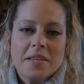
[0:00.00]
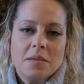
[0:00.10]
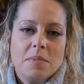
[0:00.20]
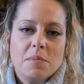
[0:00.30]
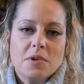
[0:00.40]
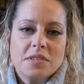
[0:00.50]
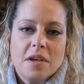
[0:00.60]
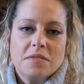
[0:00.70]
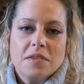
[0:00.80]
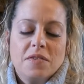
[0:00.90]
ways to be more
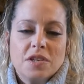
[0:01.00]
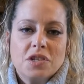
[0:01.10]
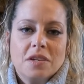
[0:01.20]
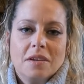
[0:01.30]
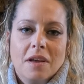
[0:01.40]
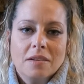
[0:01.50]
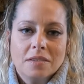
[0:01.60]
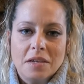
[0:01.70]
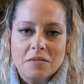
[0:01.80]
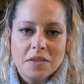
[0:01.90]
self sufficient
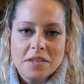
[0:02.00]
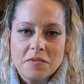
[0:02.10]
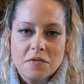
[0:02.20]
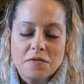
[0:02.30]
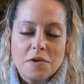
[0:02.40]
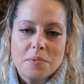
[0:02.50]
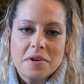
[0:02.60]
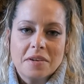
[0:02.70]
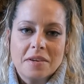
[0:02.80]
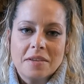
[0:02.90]
and leave less of a
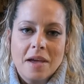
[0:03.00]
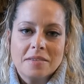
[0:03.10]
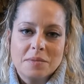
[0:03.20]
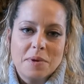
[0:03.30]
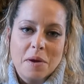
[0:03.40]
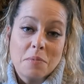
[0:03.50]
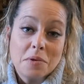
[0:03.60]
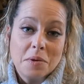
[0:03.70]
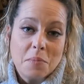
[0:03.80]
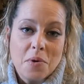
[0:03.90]
footprint it has become
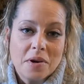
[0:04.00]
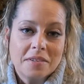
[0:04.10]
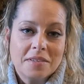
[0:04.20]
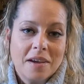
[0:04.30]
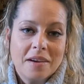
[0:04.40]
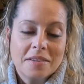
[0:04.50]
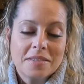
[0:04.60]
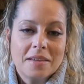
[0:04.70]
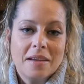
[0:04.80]
really important to us.